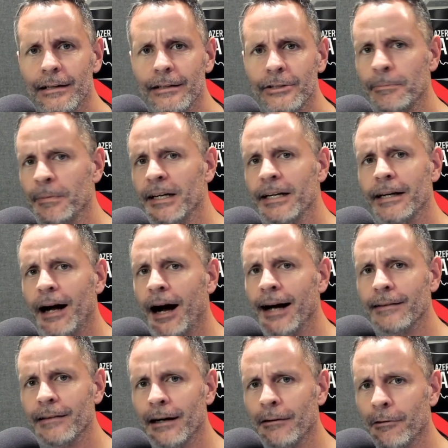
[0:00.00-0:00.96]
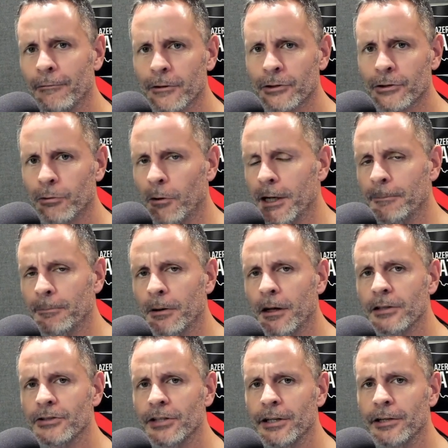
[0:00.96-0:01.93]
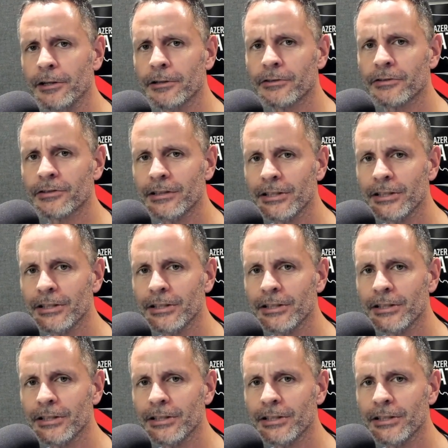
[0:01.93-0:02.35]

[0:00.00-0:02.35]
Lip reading: You've been at a high level for 20-plus years.